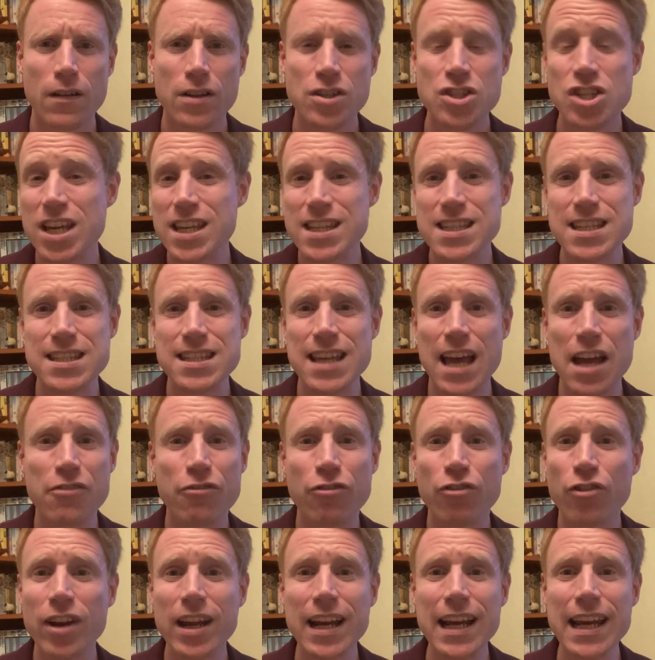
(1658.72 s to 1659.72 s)
Jesus said,
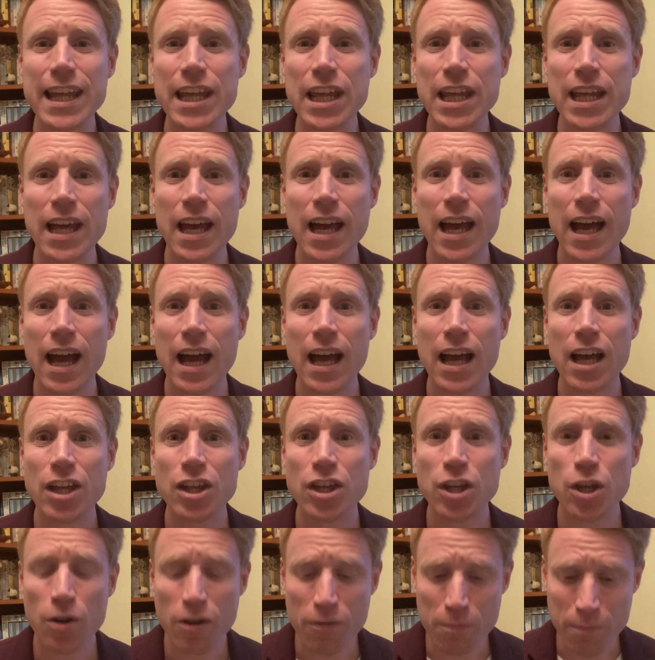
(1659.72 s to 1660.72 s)
freely
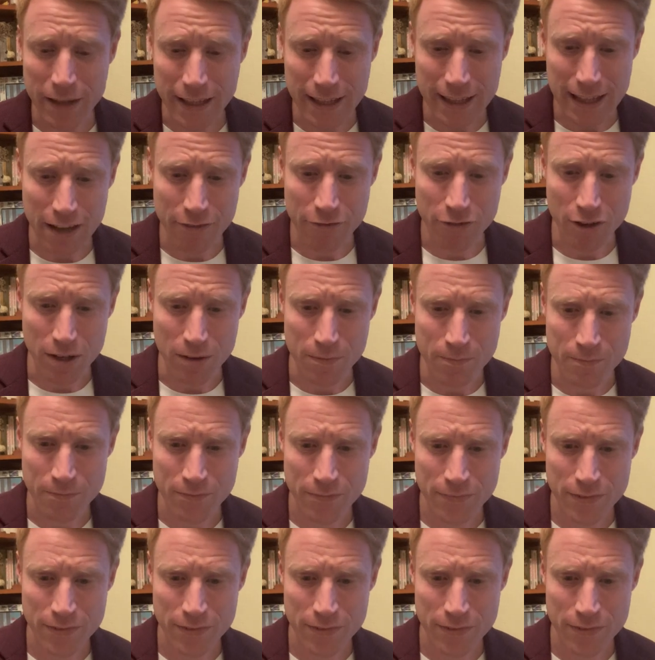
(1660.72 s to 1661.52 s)
you have been given.